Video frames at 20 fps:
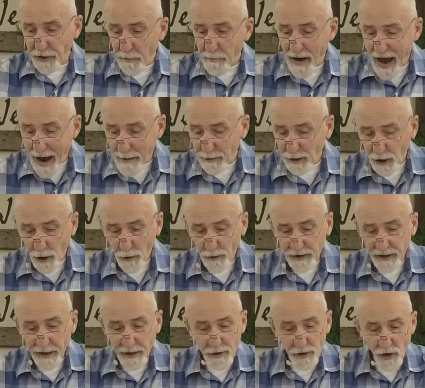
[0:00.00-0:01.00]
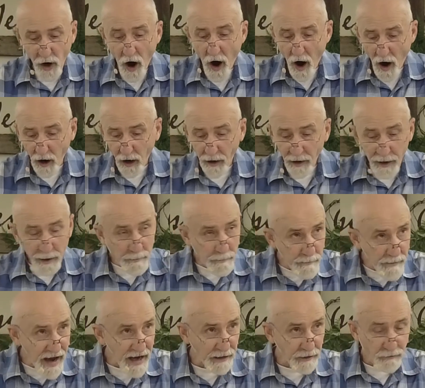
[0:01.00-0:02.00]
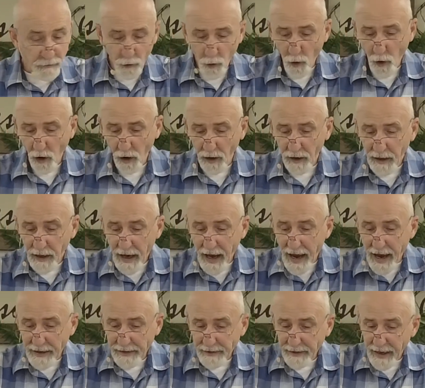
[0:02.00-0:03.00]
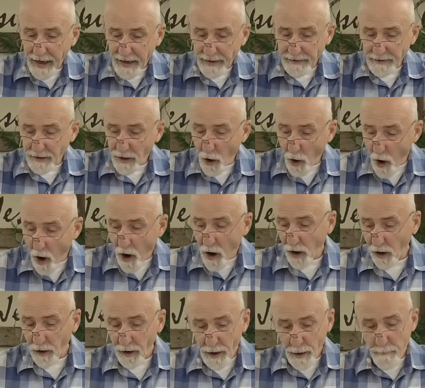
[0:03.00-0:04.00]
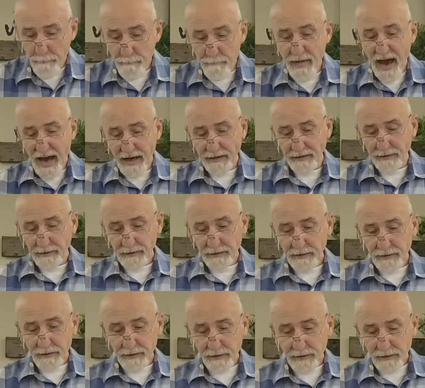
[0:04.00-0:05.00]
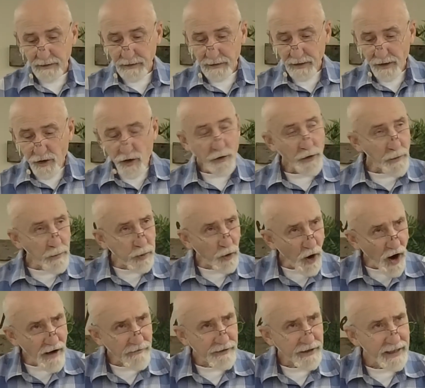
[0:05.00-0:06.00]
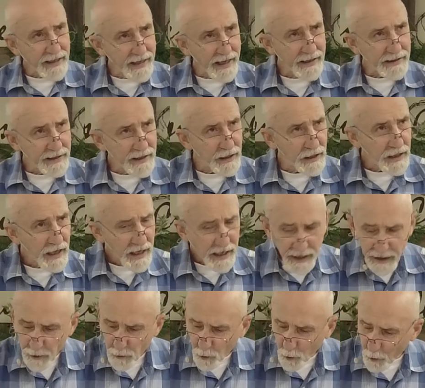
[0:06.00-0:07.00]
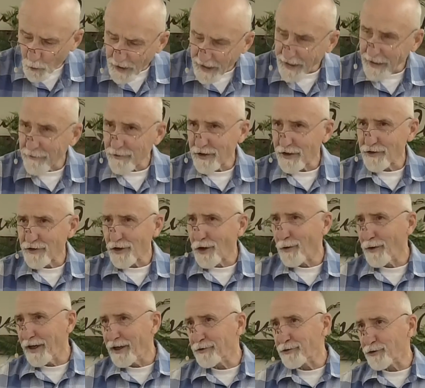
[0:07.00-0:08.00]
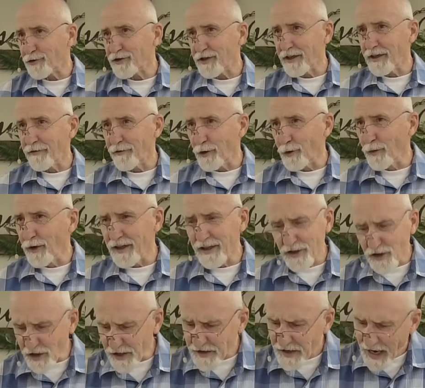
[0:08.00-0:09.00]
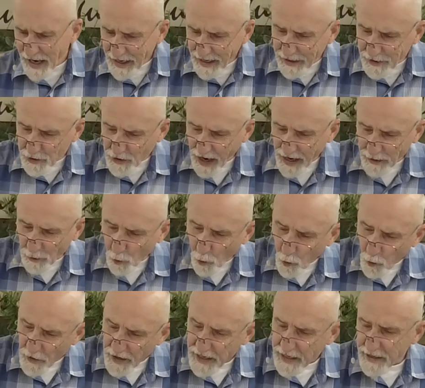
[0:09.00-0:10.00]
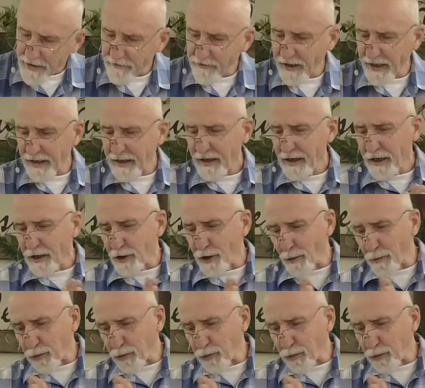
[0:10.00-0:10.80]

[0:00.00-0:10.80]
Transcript: the Babylonians are men of war and, and are men. So the prophet, again, he, he weaves, it's so interesting if you read this, he's, he's kind of weaving the